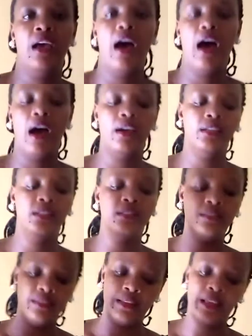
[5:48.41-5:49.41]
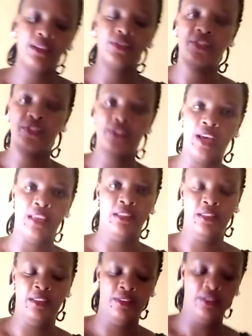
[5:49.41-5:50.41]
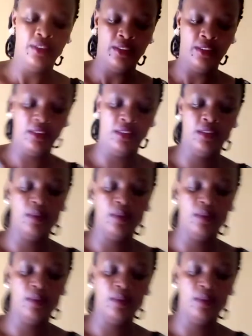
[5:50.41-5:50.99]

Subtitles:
are in the